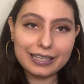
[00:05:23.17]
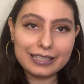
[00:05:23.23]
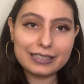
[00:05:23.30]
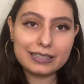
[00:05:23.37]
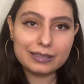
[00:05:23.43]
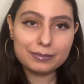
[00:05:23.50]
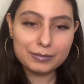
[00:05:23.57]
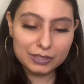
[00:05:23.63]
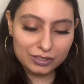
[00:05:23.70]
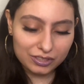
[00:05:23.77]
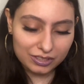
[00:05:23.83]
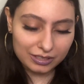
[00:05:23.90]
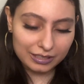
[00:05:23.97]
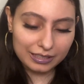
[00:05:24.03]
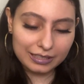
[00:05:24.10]
let me,
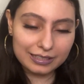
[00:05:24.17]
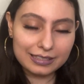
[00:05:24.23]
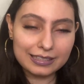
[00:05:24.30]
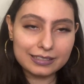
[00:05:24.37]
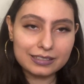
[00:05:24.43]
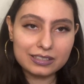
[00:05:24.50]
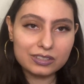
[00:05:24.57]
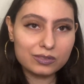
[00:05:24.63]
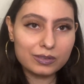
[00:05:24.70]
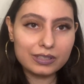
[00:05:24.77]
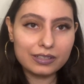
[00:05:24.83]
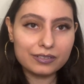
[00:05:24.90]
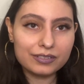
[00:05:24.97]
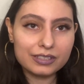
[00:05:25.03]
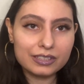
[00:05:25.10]
like, this one I
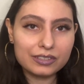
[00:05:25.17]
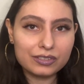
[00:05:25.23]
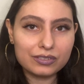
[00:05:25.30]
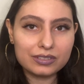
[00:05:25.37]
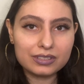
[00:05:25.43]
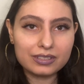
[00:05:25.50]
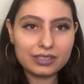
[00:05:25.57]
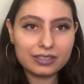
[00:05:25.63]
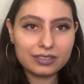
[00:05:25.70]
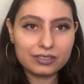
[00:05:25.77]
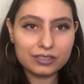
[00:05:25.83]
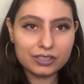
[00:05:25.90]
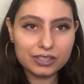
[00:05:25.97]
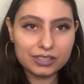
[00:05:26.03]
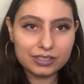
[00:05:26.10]
already knew it's gonna
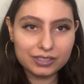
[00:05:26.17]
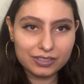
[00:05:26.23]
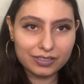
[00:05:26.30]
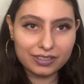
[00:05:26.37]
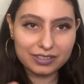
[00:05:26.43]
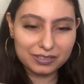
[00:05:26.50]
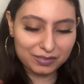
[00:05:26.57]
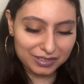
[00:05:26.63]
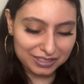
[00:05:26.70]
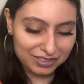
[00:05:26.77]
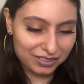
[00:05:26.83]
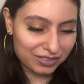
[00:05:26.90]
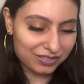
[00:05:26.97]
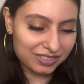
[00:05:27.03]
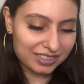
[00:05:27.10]
look good, so that's why I
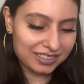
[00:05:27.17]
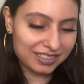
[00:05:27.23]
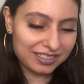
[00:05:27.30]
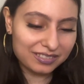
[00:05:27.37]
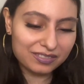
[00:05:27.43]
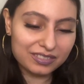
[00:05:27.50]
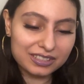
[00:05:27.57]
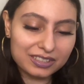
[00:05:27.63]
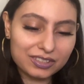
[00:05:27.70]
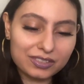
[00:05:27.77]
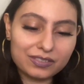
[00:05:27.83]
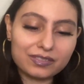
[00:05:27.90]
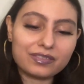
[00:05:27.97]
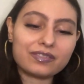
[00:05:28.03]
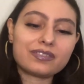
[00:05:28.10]
chose it anyway.
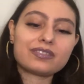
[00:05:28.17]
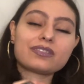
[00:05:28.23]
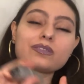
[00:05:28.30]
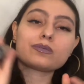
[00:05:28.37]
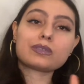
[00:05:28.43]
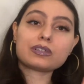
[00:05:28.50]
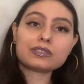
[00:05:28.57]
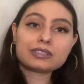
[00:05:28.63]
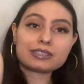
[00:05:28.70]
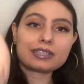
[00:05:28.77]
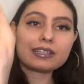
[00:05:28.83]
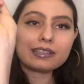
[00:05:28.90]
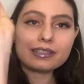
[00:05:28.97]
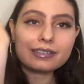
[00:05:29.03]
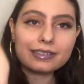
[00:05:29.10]
So well, it's
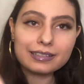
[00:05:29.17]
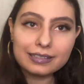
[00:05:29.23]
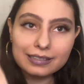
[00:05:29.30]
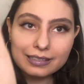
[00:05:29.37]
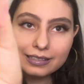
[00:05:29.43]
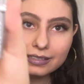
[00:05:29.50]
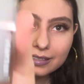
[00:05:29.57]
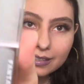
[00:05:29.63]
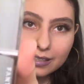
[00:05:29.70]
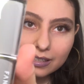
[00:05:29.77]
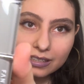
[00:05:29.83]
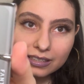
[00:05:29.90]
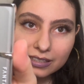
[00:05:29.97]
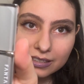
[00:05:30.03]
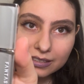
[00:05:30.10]
kind of thick,
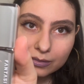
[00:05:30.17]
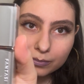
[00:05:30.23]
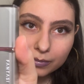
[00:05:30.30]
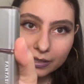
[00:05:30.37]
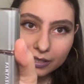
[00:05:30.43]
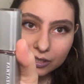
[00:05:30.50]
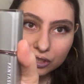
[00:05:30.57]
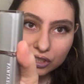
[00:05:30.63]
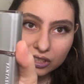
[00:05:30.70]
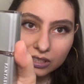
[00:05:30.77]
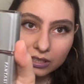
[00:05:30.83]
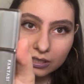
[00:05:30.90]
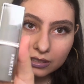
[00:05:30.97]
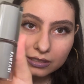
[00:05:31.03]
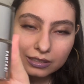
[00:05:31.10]
the
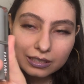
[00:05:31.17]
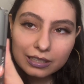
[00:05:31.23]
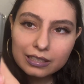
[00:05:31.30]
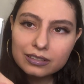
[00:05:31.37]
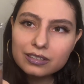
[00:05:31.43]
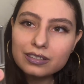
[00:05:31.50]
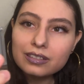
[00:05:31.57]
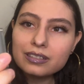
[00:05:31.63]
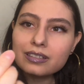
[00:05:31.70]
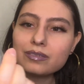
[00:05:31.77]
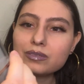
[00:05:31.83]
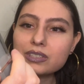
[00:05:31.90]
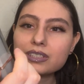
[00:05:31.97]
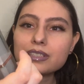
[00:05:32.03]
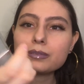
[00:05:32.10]
packaging. I thought it
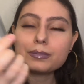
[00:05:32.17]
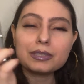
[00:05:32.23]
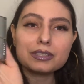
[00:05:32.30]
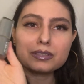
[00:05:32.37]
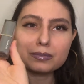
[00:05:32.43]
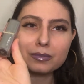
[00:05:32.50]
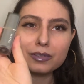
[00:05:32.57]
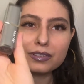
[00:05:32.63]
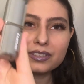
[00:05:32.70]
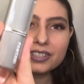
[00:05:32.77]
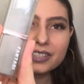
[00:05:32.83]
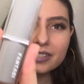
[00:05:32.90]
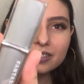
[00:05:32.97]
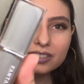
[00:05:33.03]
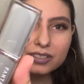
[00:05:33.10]
was gonna be smaller.
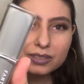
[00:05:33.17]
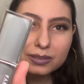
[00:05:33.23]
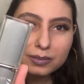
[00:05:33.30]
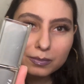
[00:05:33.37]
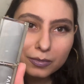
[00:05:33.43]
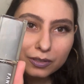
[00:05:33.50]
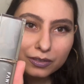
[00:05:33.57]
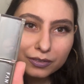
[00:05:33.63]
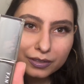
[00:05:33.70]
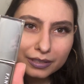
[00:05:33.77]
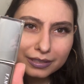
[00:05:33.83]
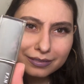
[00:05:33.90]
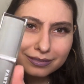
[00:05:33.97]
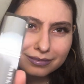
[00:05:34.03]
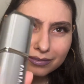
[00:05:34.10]
It looks smaller
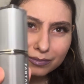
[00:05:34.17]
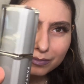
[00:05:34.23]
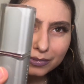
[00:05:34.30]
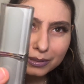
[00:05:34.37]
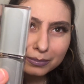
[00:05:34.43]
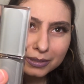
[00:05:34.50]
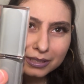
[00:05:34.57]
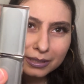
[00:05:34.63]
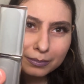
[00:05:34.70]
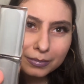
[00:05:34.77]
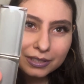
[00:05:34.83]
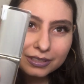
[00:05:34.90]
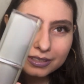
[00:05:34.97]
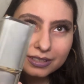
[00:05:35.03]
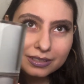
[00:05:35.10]
in website, but
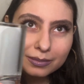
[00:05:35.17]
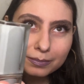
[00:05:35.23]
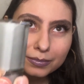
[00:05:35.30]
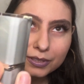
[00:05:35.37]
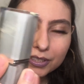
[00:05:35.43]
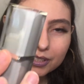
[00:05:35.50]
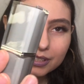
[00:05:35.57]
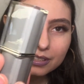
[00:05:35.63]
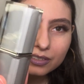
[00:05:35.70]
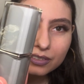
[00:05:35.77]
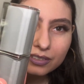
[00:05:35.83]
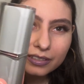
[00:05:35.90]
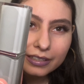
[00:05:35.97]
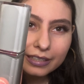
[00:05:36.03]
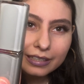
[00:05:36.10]
it's pretty
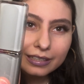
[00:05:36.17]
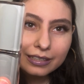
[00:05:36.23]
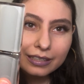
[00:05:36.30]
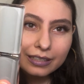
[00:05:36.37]
gray.